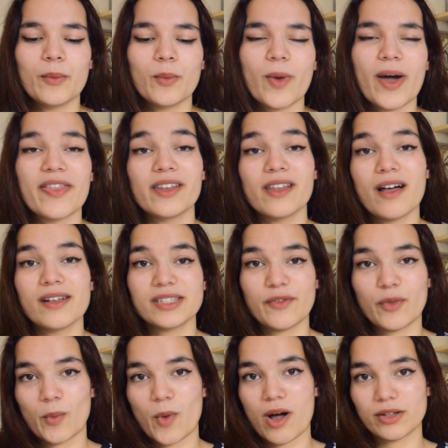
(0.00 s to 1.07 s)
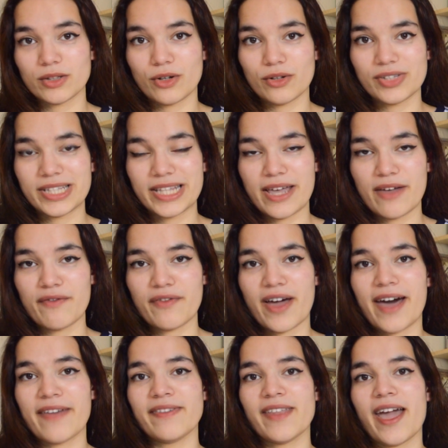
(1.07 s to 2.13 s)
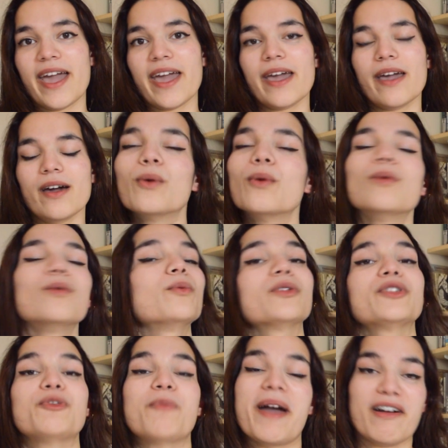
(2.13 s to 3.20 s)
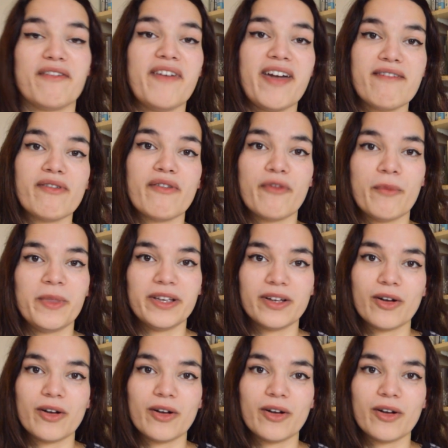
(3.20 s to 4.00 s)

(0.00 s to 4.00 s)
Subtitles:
where the last of the wild gods live, and they all want to beg a favor from their